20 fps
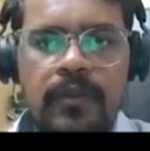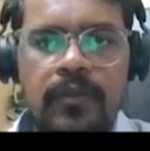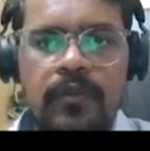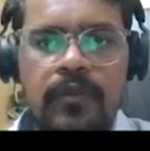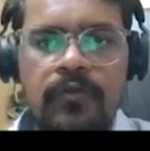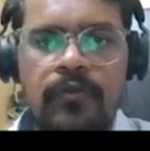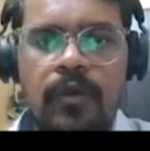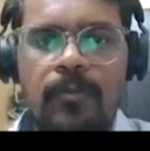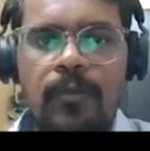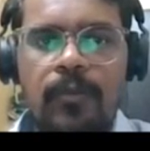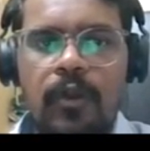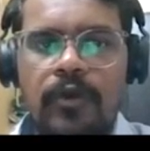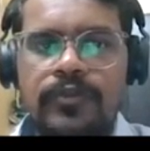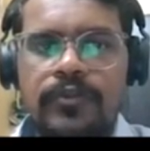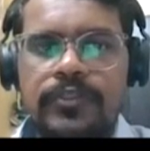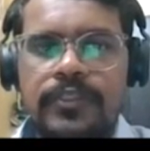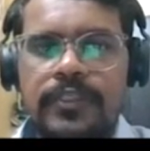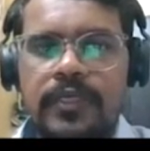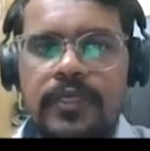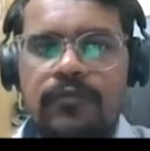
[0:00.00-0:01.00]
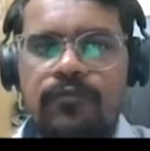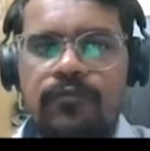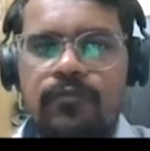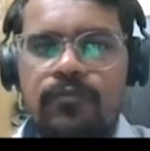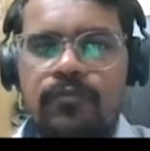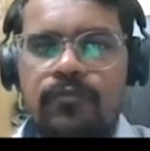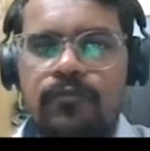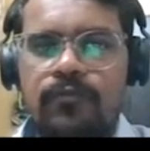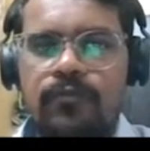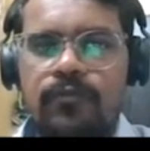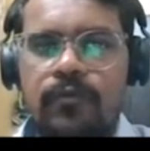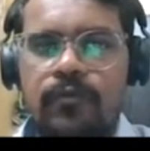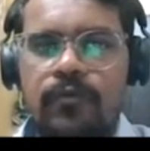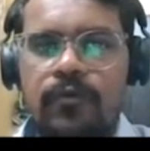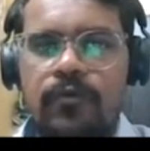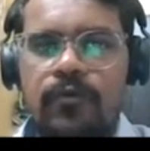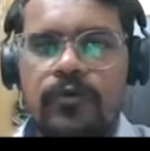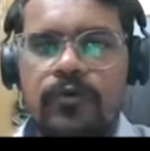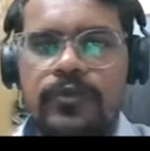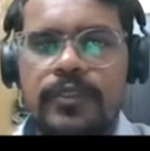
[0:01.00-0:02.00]
So I'm launching that poll
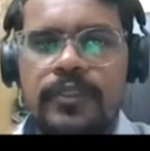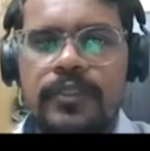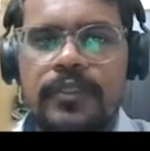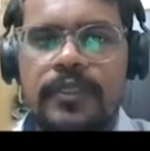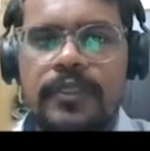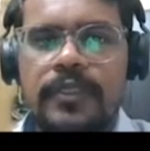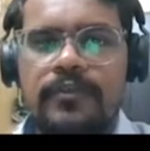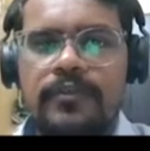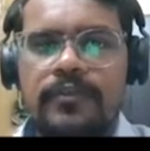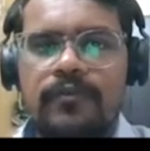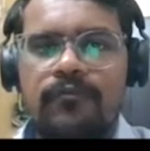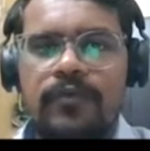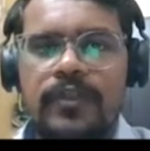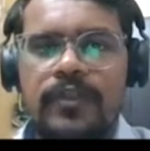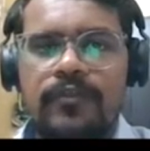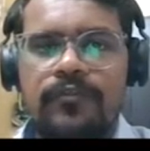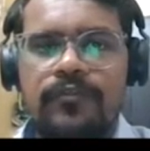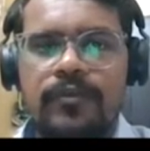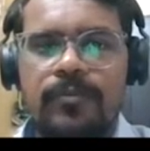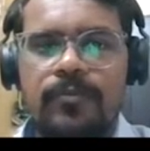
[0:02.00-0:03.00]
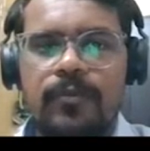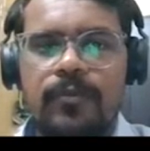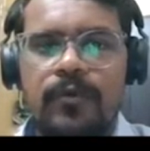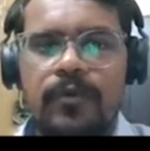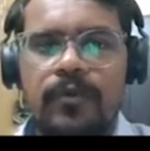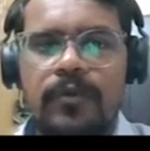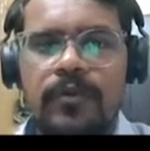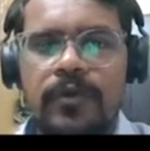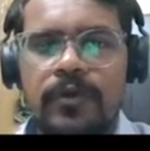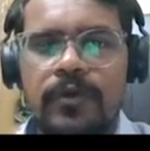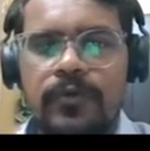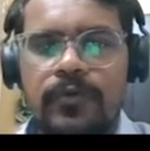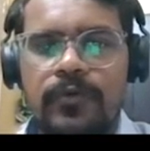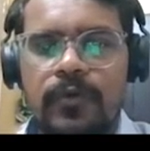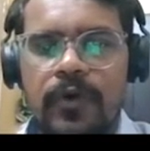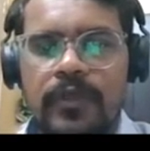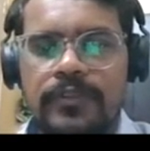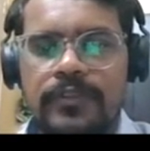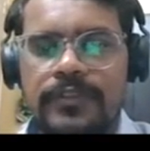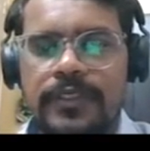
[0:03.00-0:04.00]
question. It is a very simple
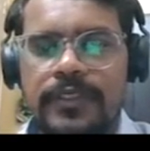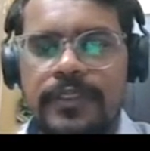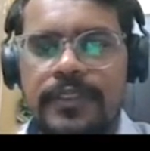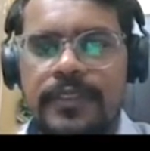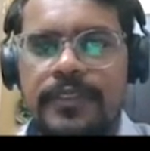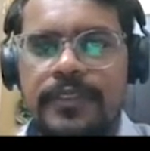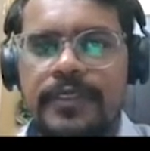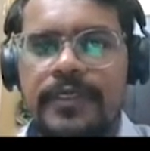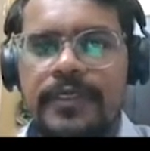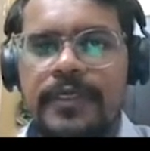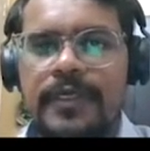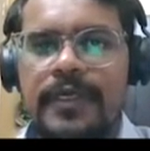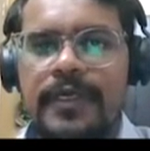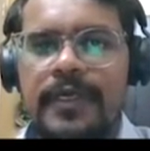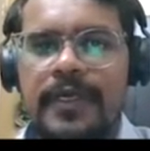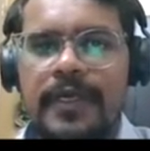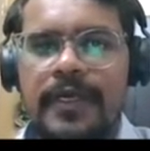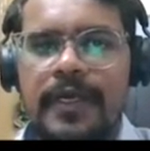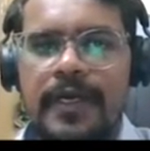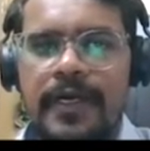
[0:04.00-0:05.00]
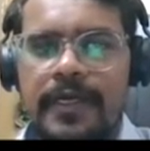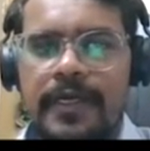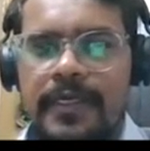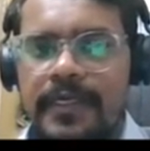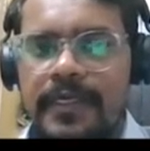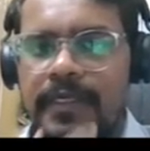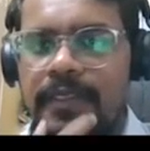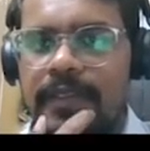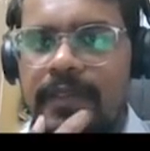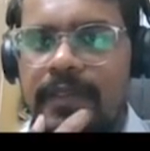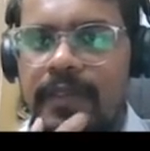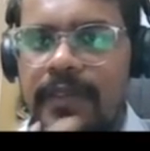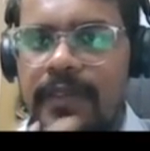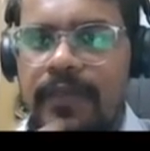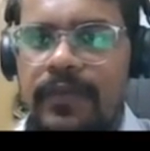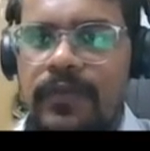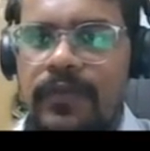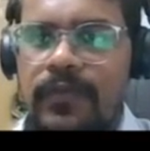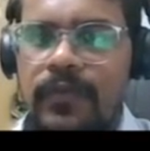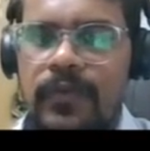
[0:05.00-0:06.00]
to answer that. Okay.
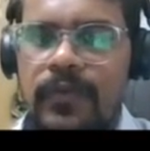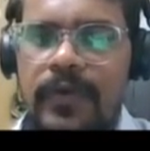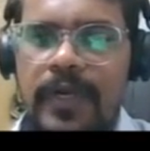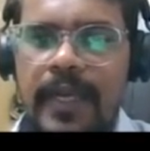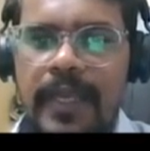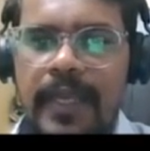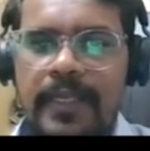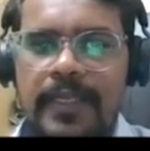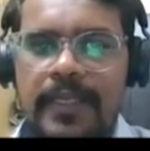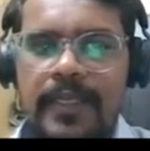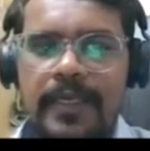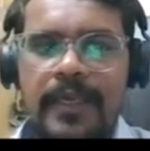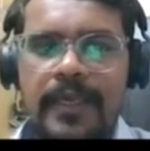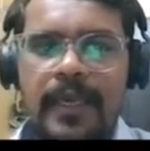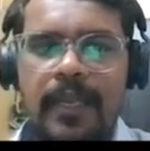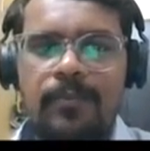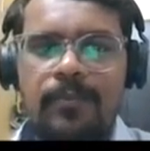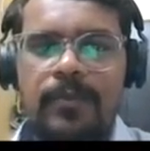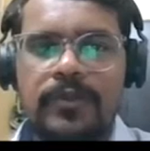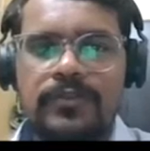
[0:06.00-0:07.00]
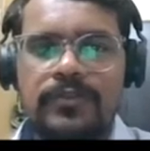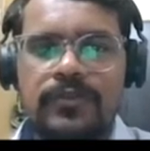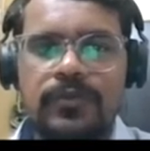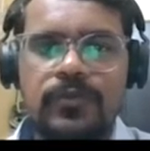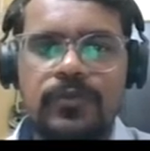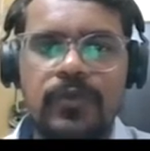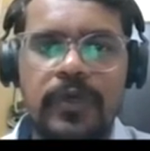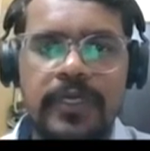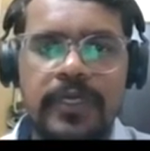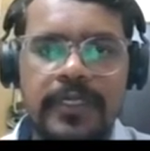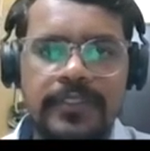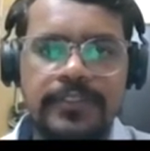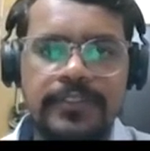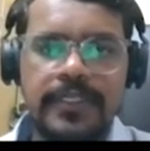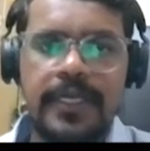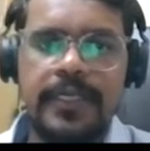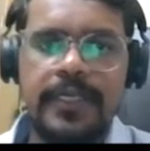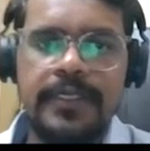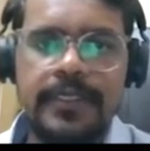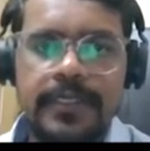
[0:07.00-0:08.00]
So kindly help us to
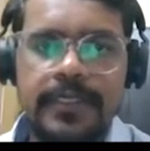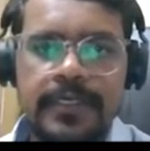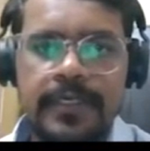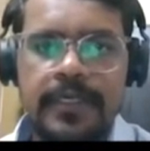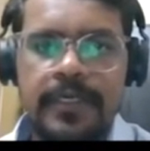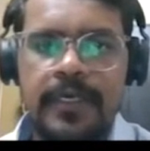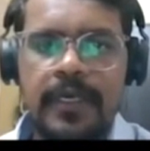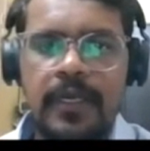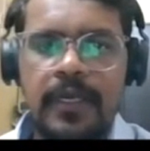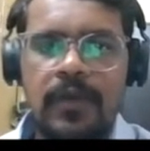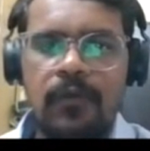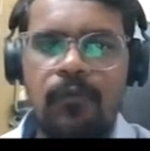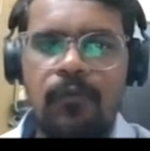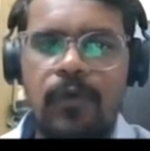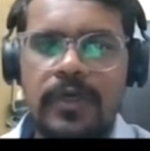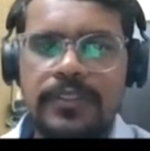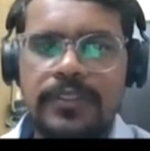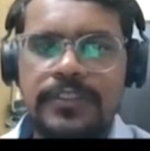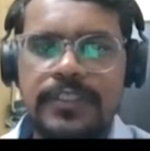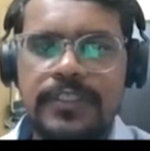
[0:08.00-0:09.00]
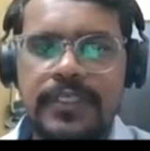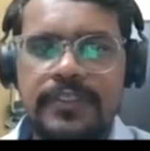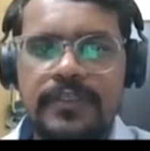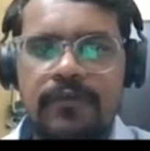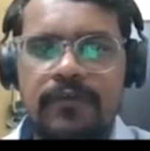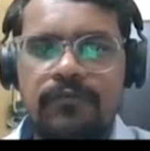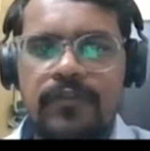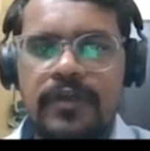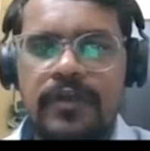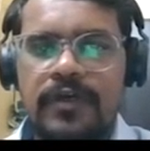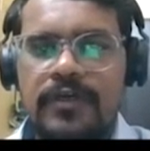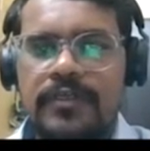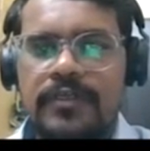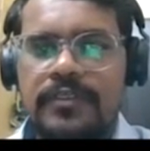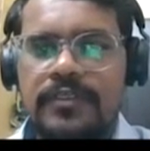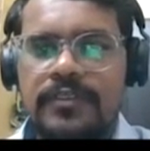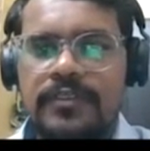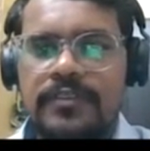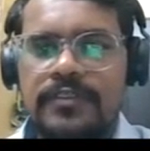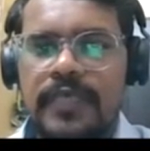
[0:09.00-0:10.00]
understand what stage of the
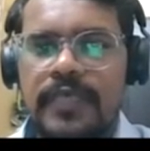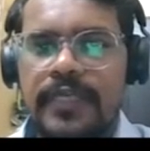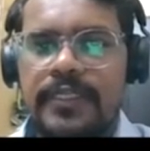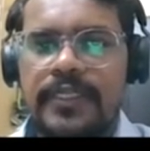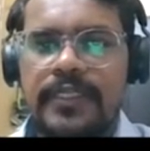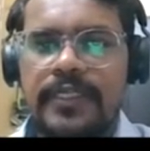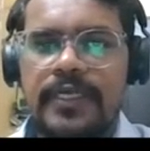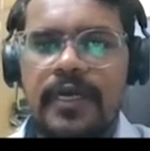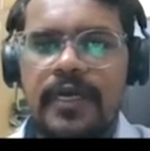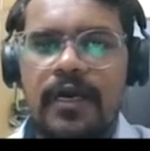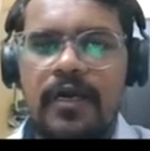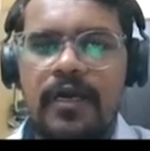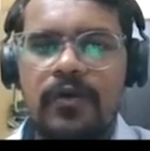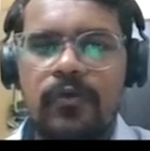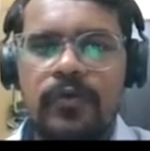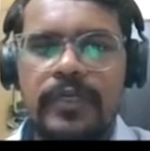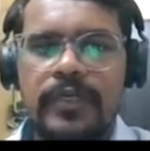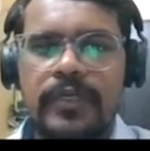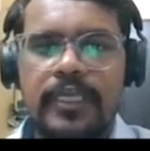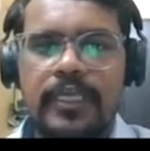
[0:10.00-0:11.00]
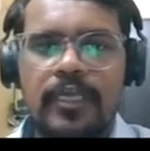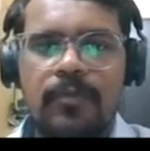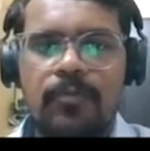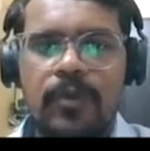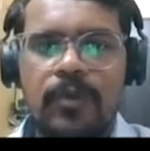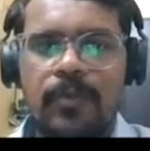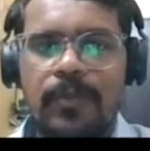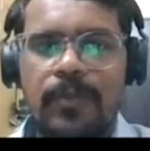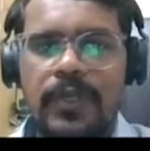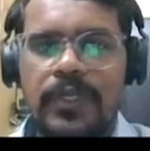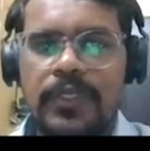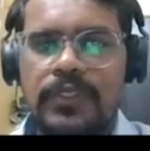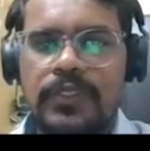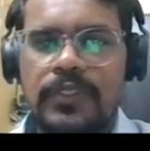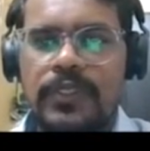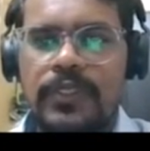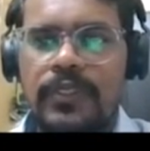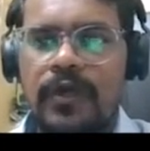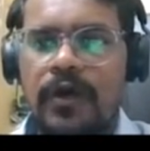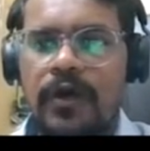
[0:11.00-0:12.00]
Certinia accounting
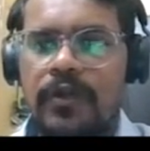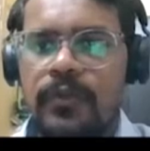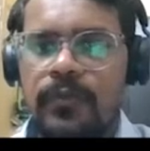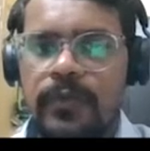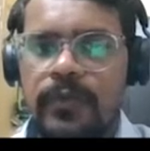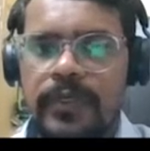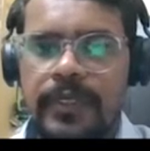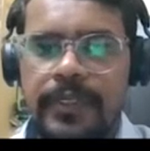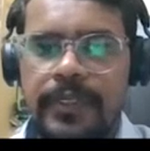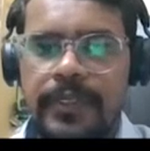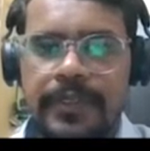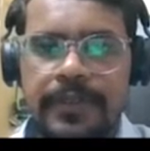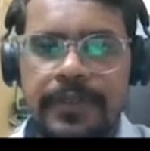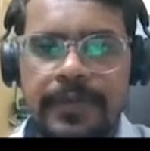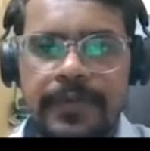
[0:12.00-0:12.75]
implementation are you in?